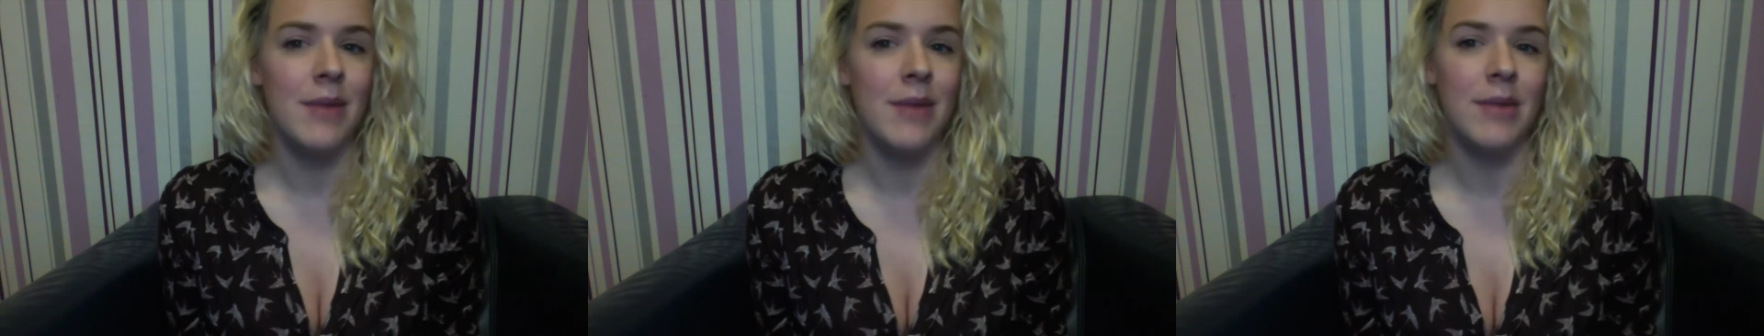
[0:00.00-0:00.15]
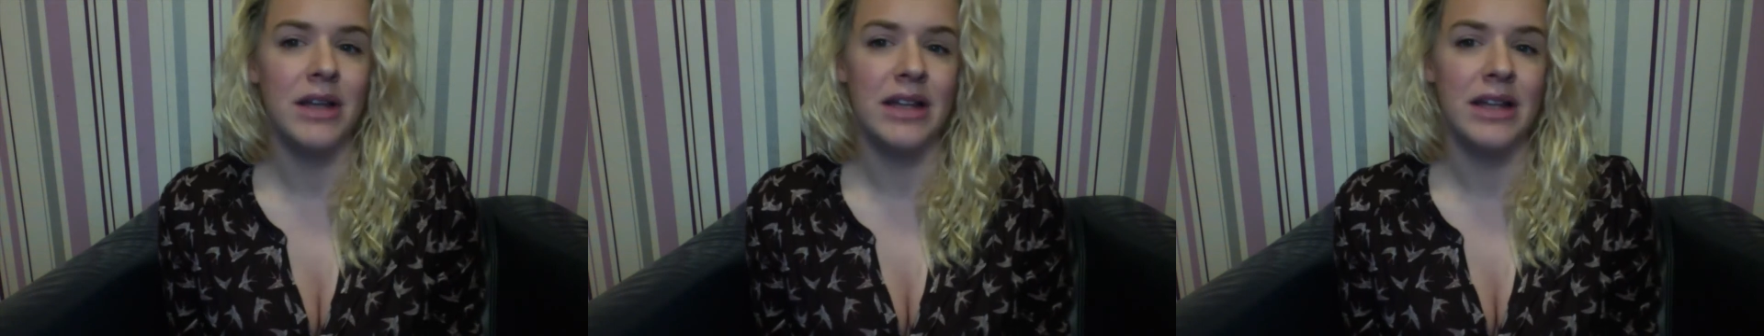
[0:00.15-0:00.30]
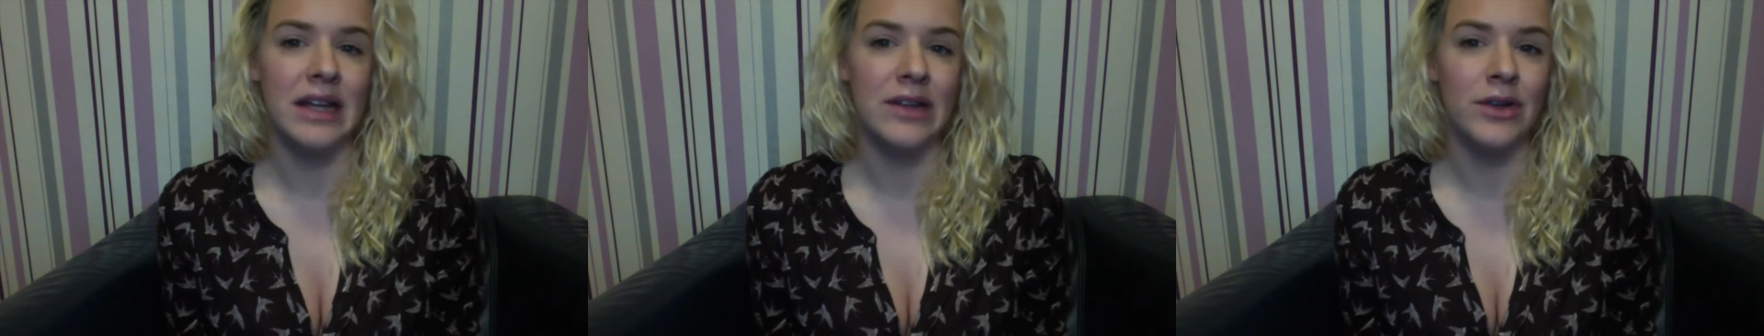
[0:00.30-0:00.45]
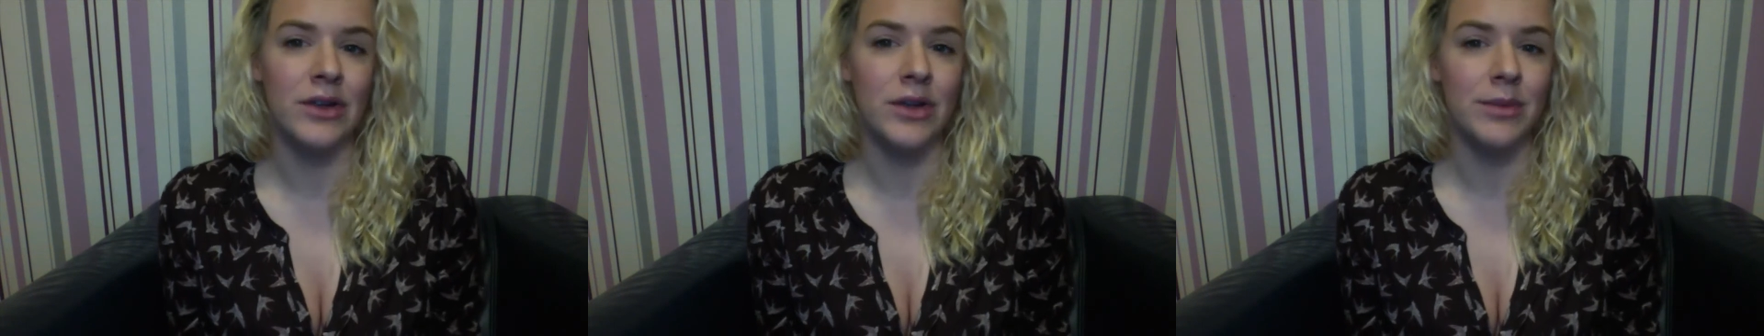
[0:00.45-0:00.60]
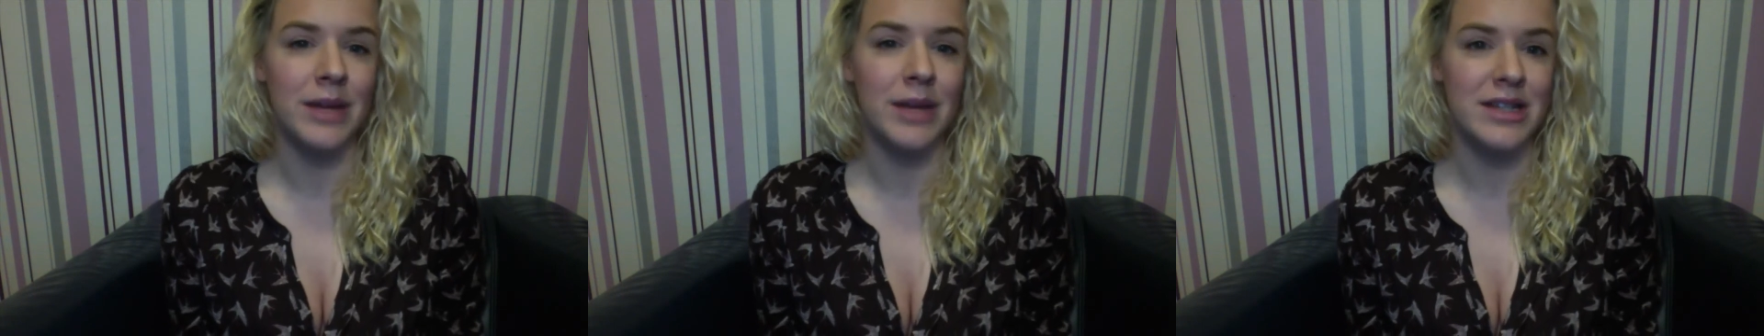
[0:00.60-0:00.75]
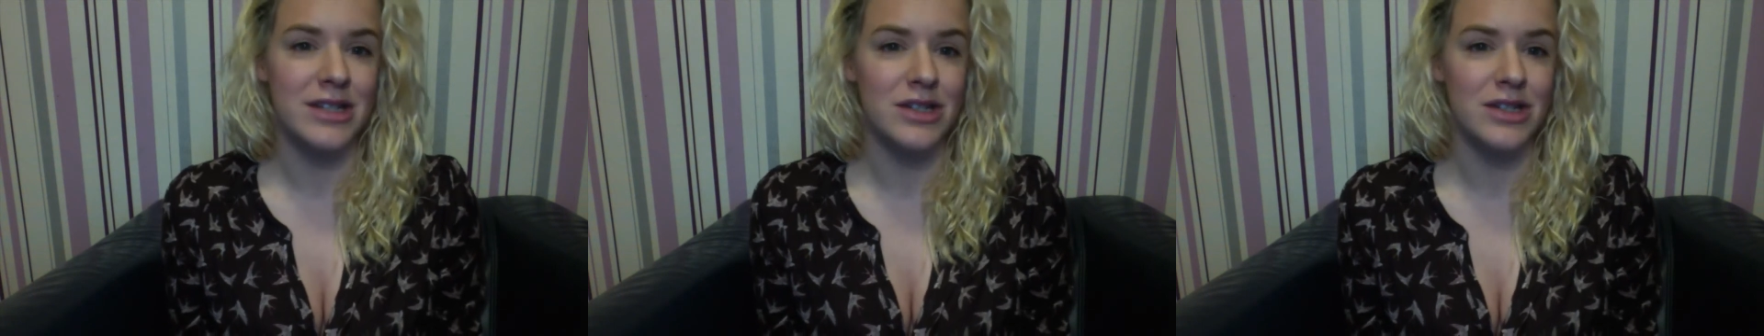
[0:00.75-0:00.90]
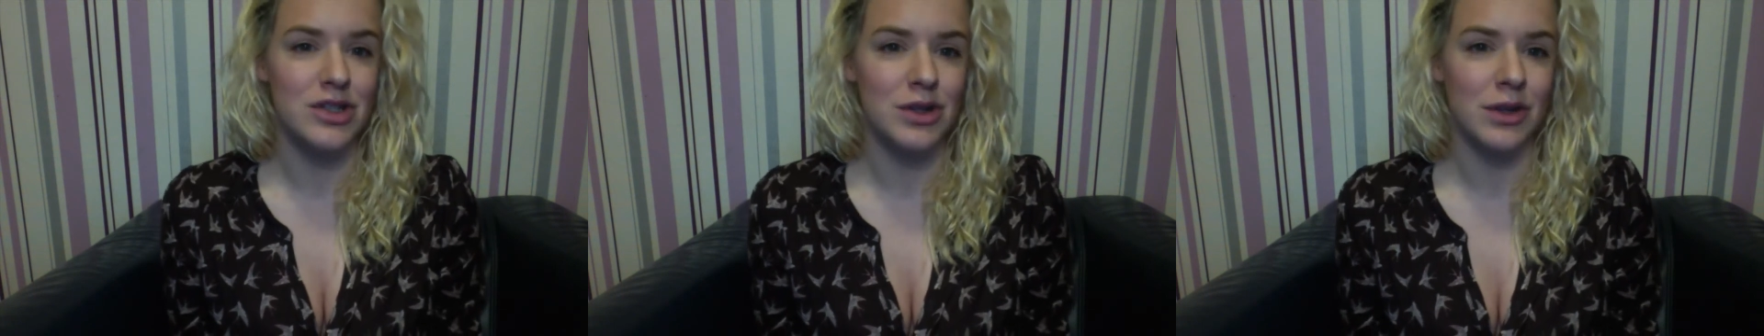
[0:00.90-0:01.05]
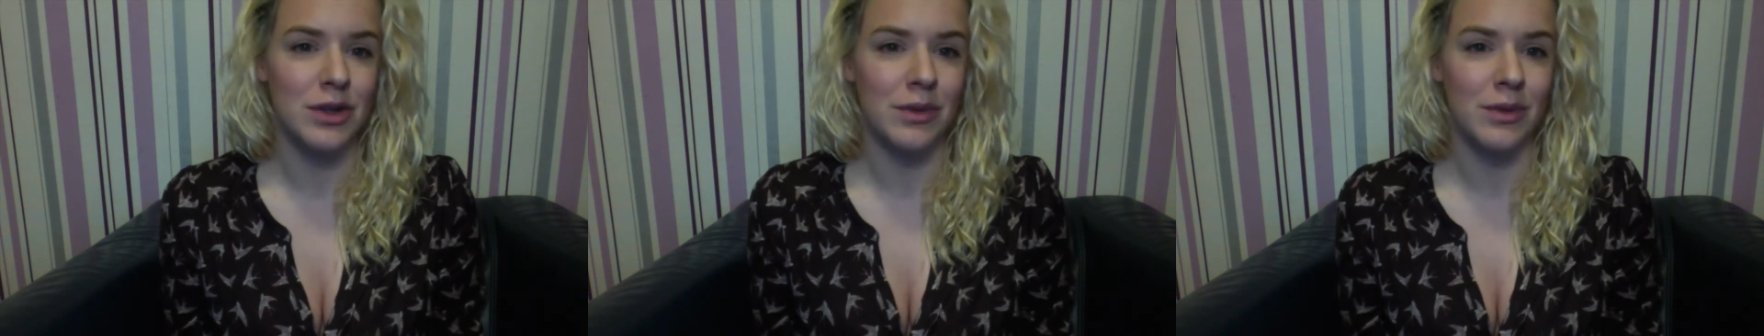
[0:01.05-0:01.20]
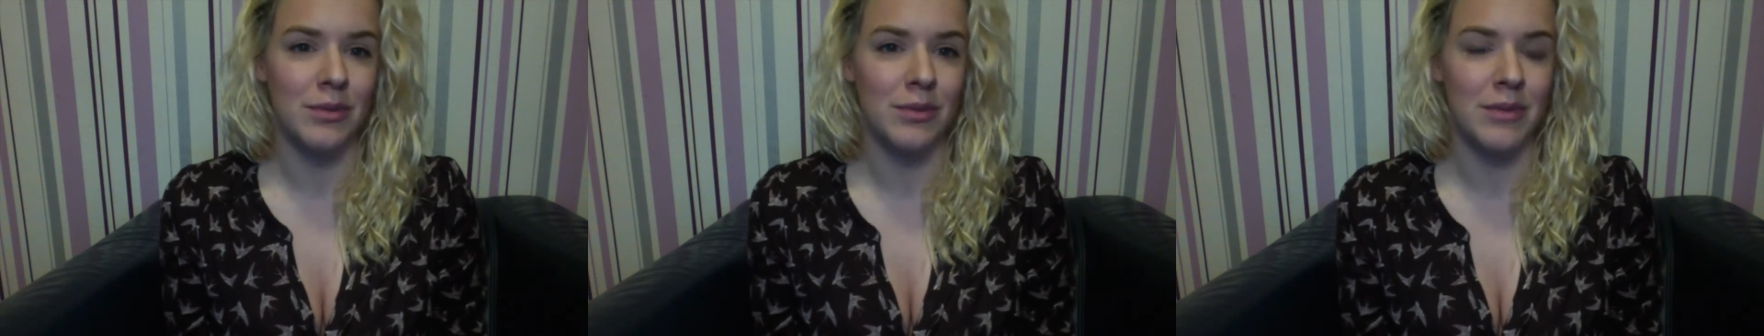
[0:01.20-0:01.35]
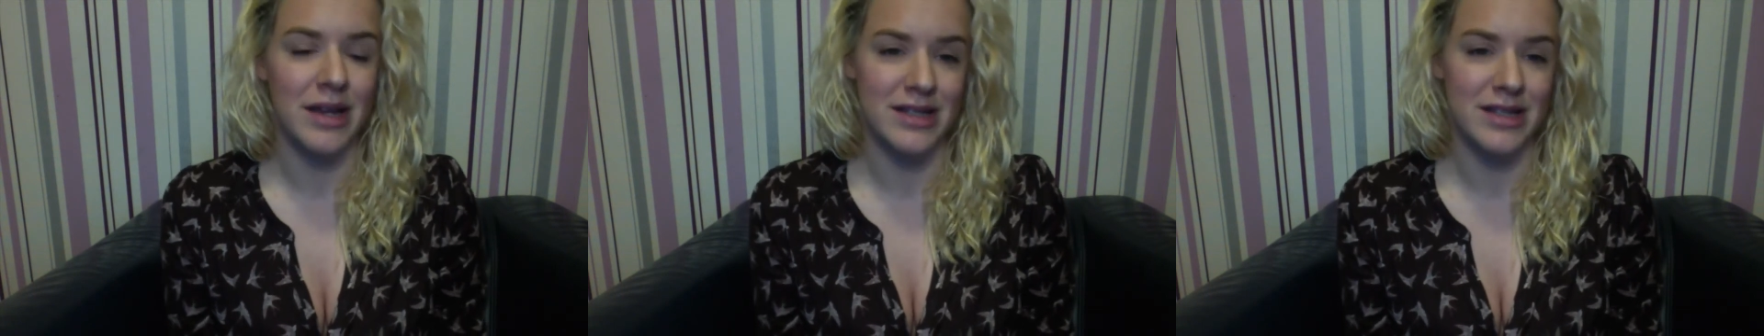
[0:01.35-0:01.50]
my landlord
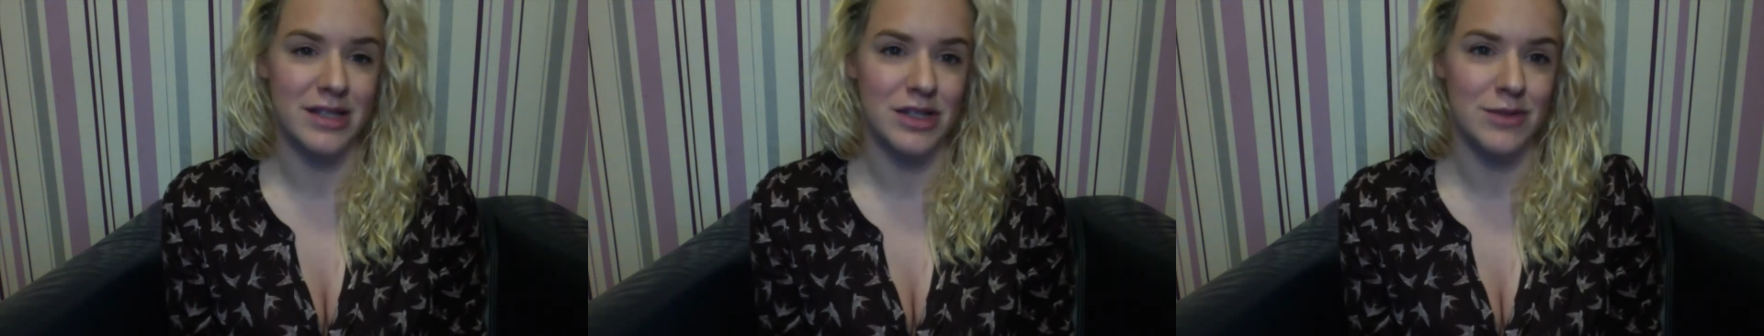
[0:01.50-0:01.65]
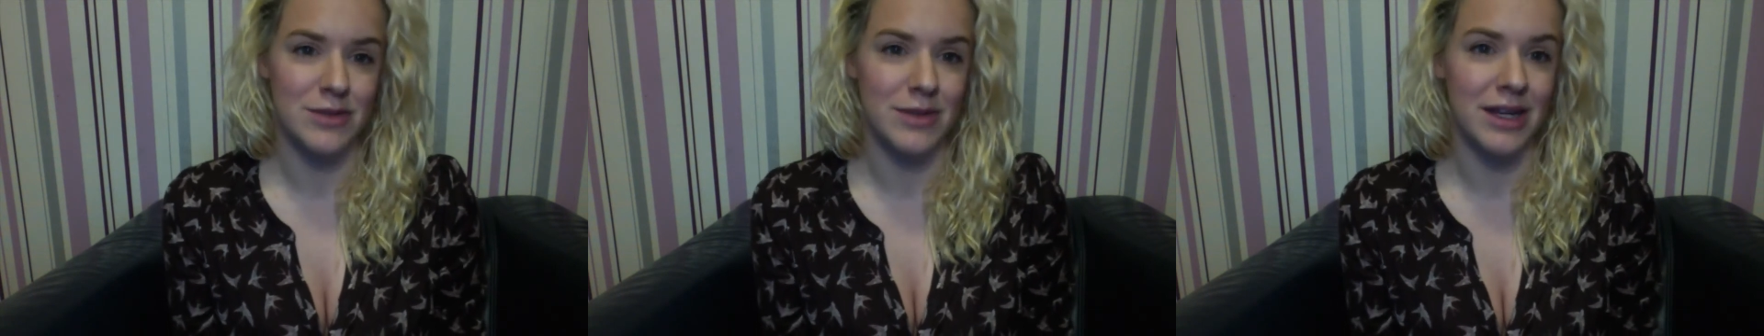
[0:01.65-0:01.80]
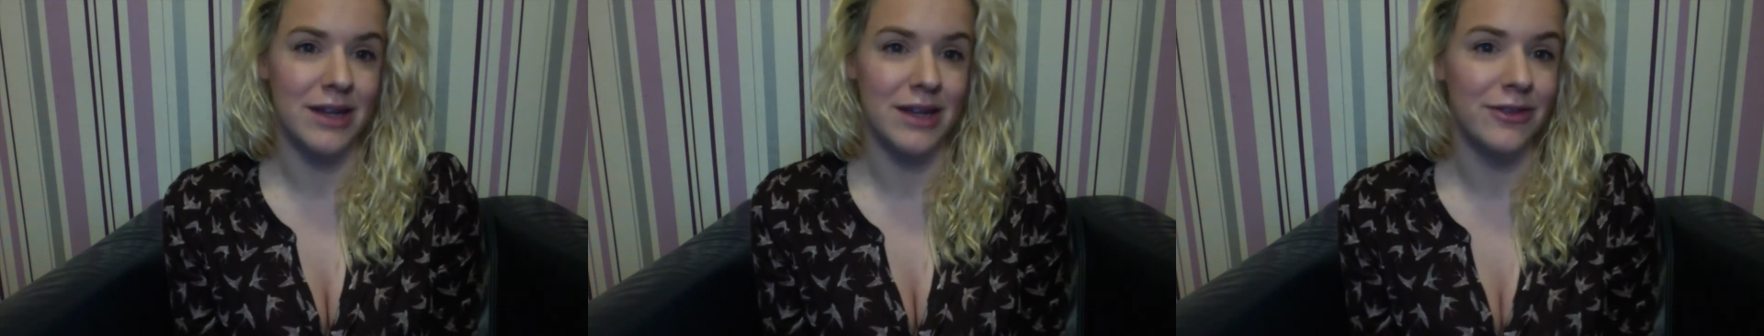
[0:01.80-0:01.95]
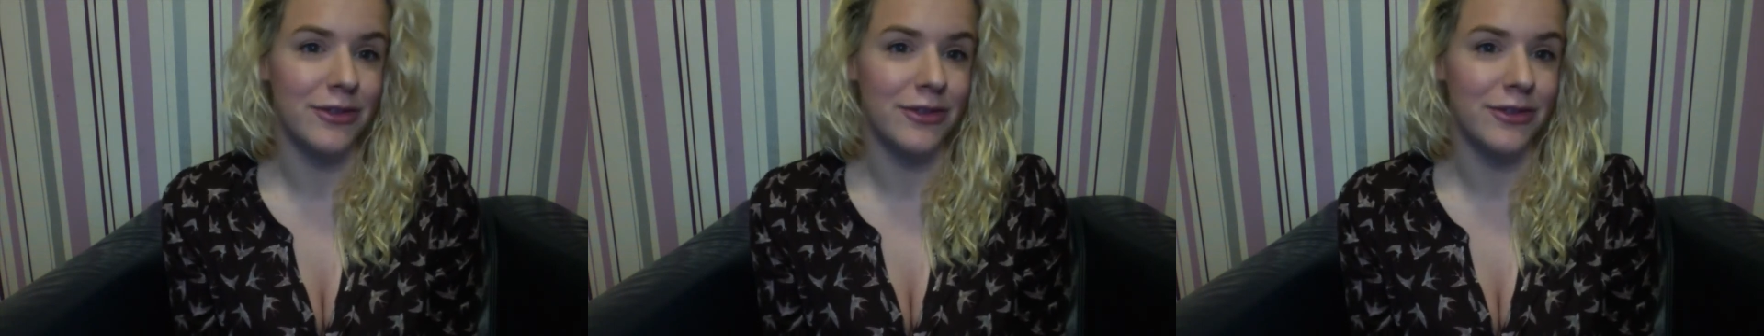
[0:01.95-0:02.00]
messaged me